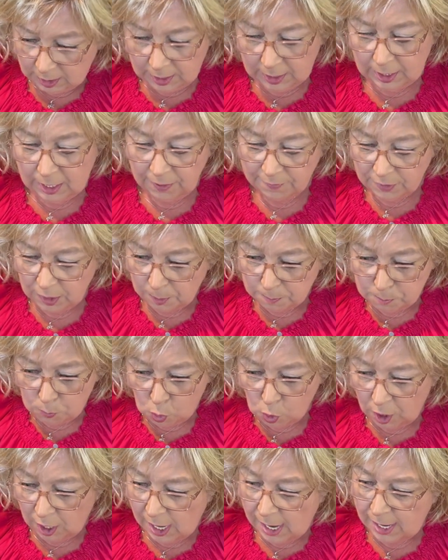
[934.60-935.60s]
give it a
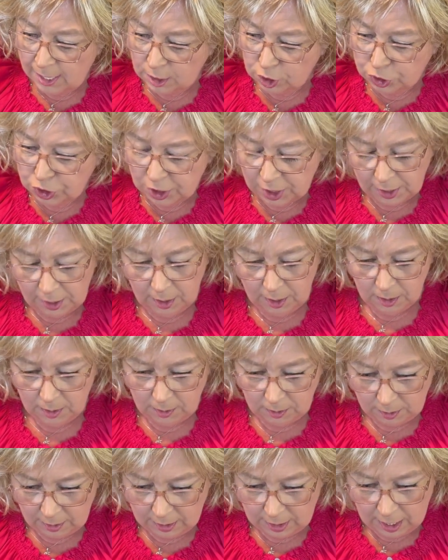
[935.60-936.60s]
more edgy
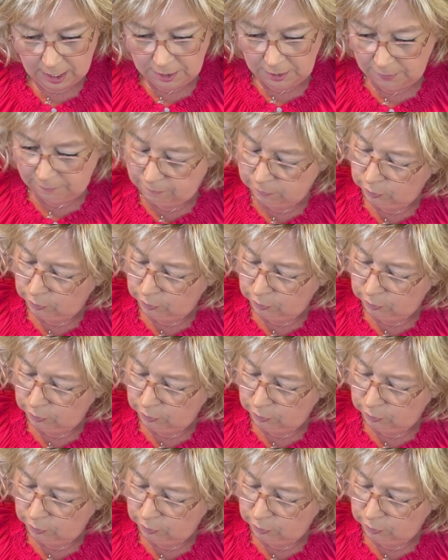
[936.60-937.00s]
kind of